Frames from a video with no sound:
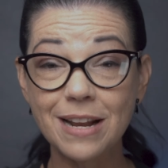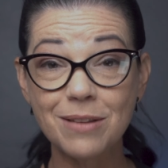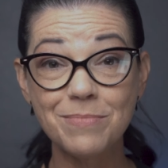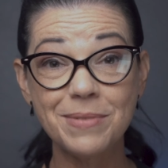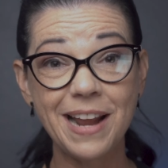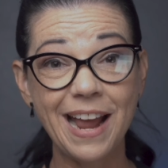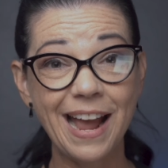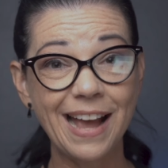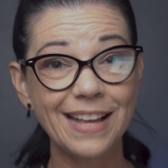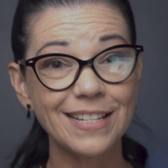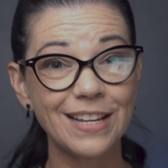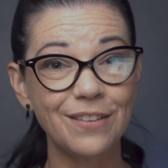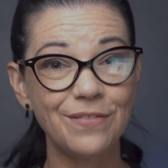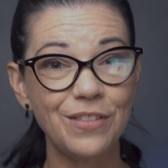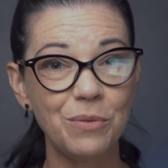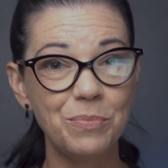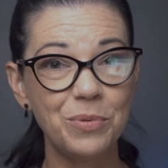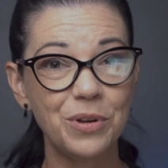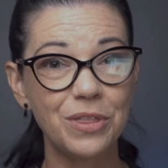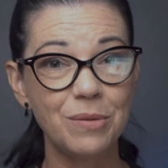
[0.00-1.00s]
and I'm going to ask if
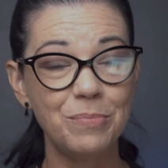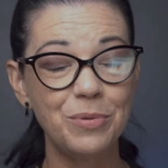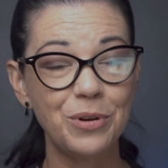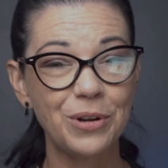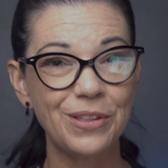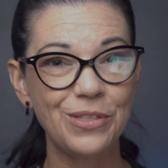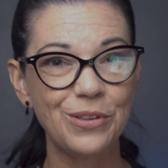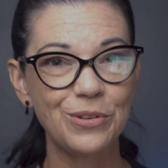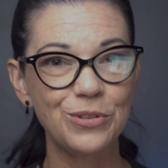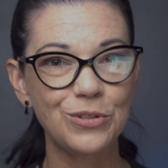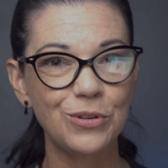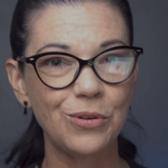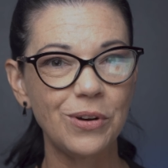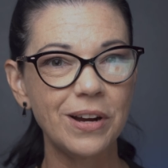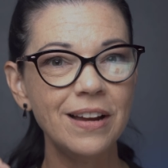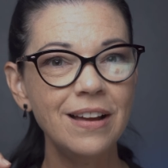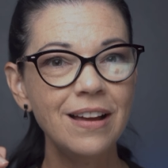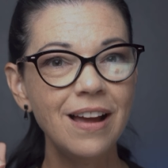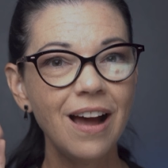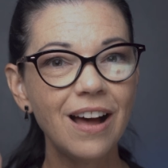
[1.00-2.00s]
they'll put the book in their
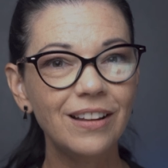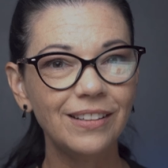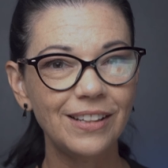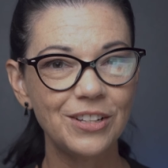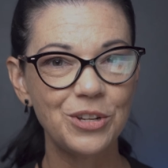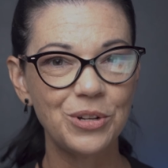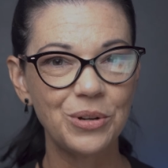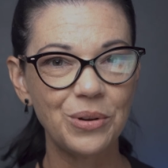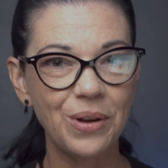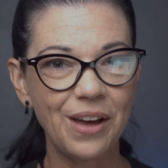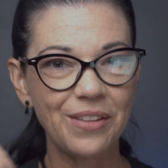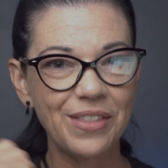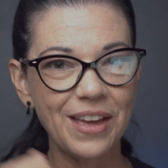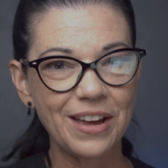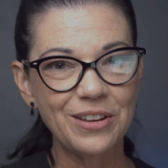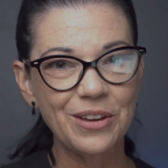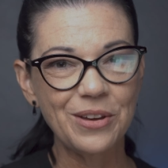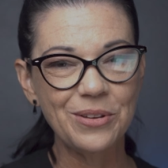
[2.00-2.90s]
store. I'll let you know how that